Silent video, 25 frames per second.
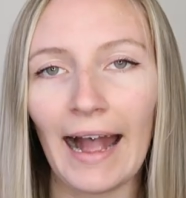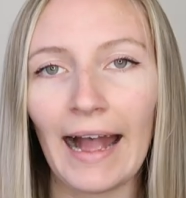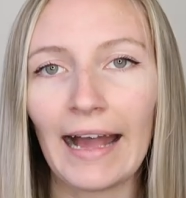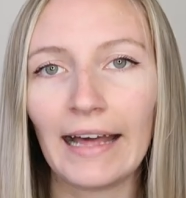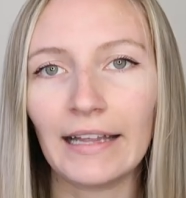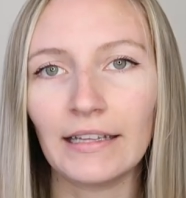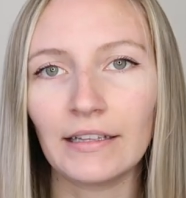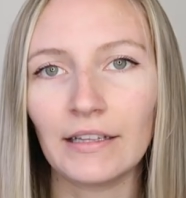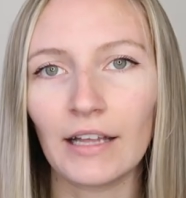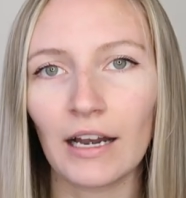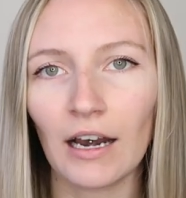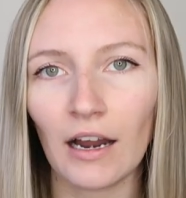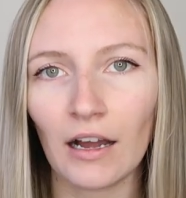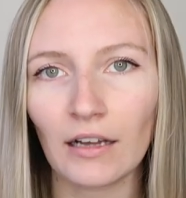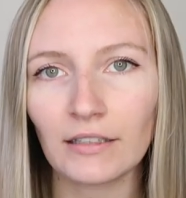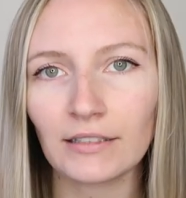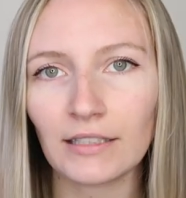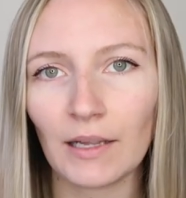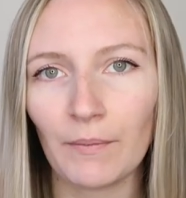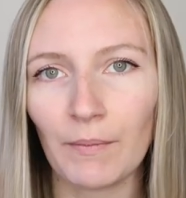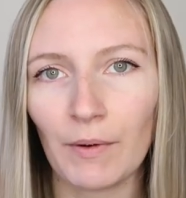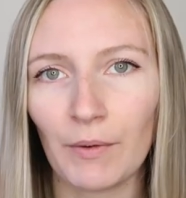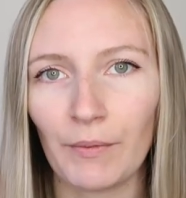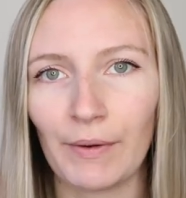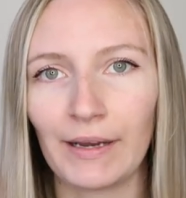and the
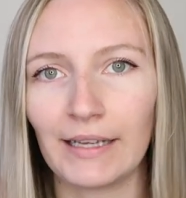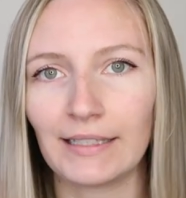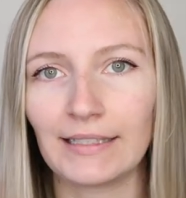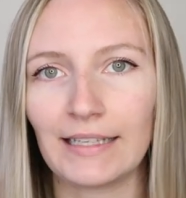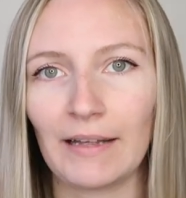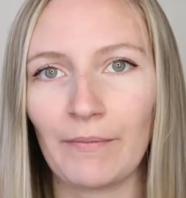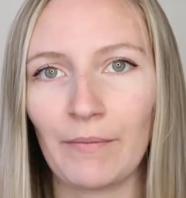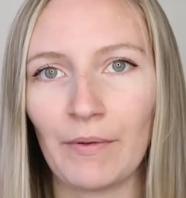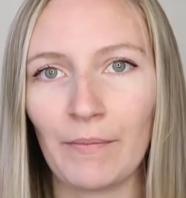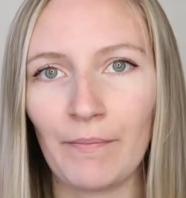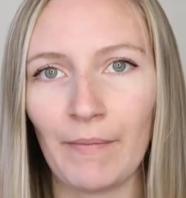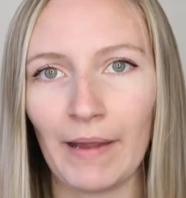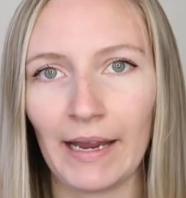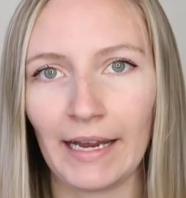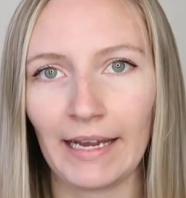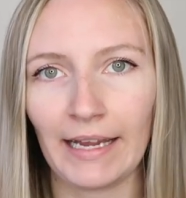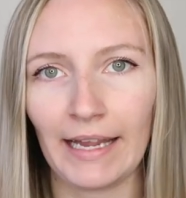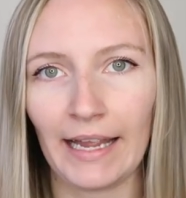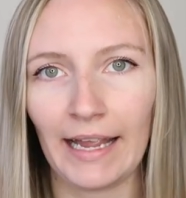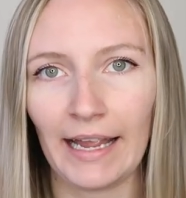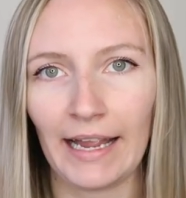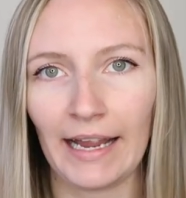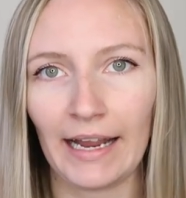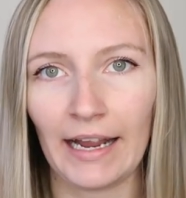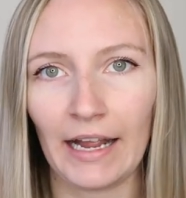last couple of weeks they've been
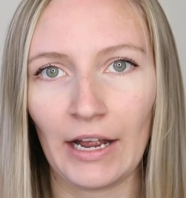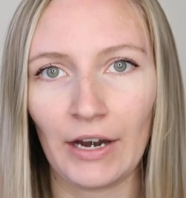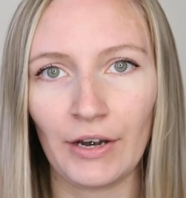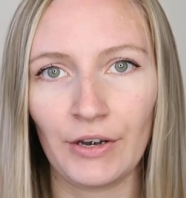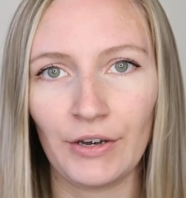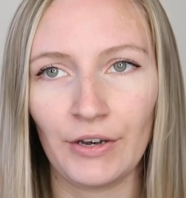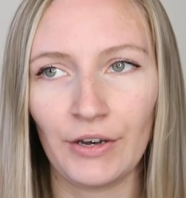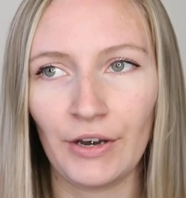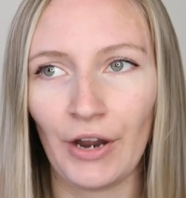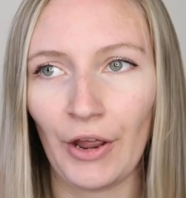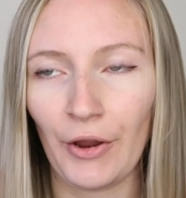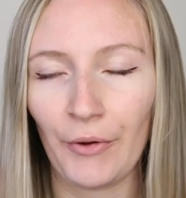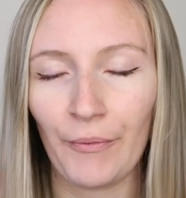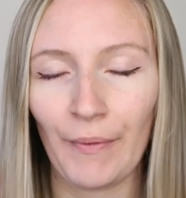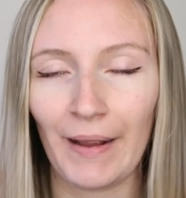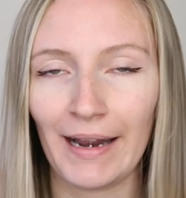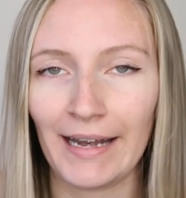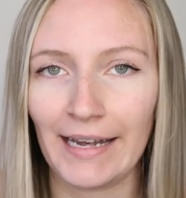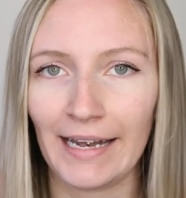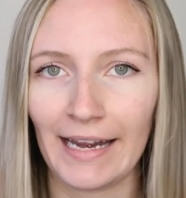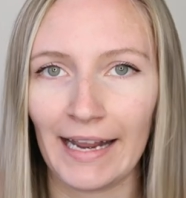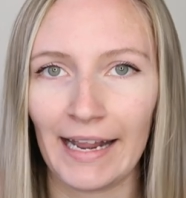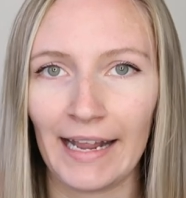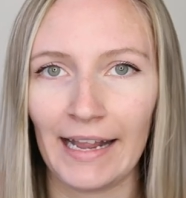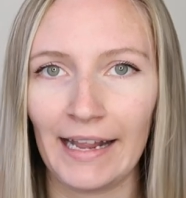making
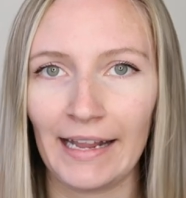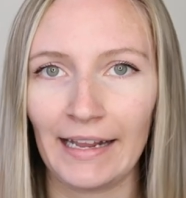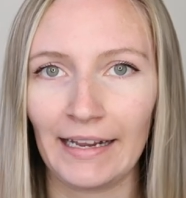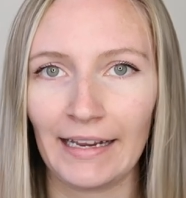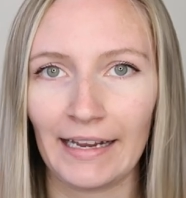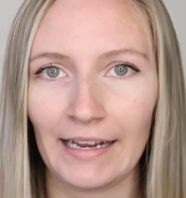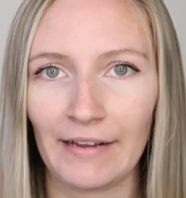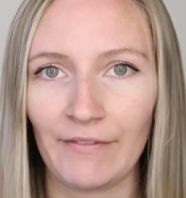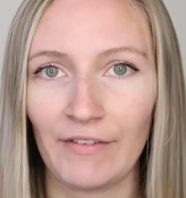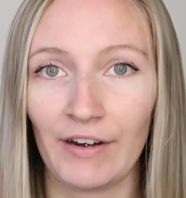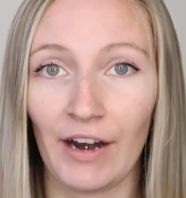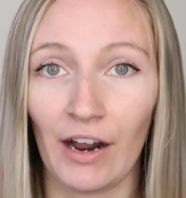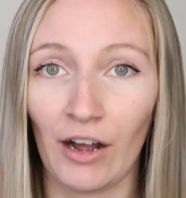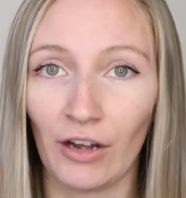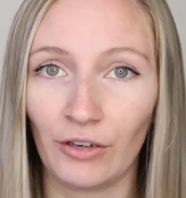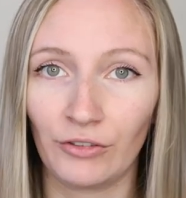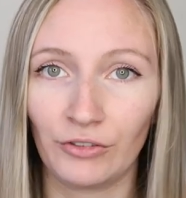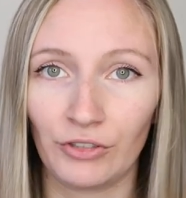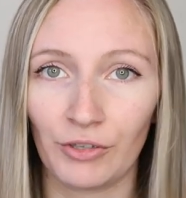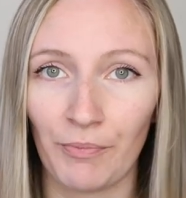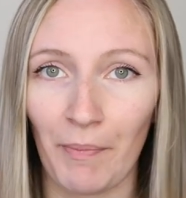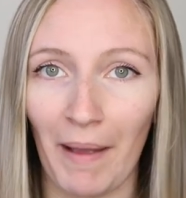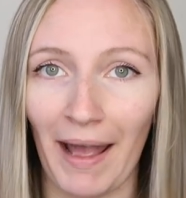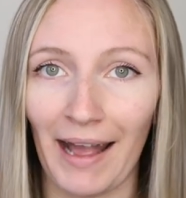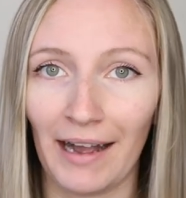nowhere near even
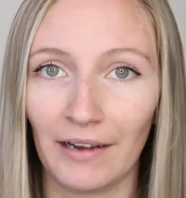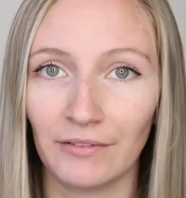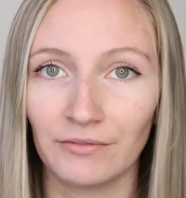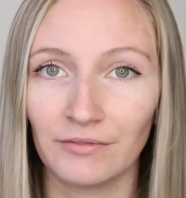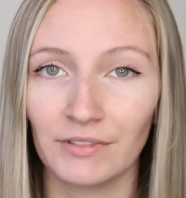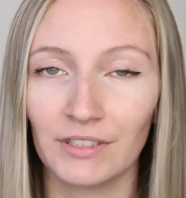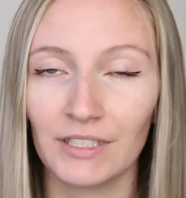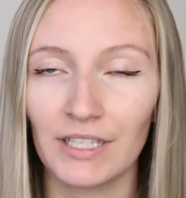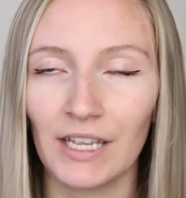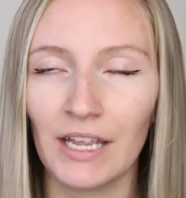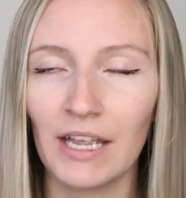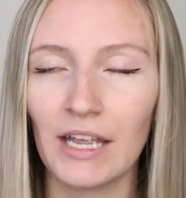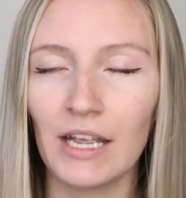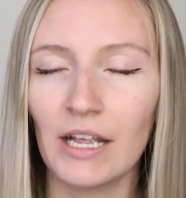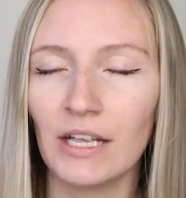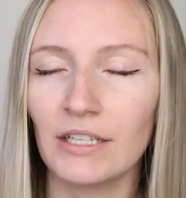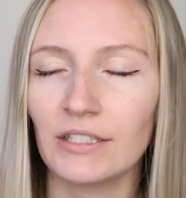£100.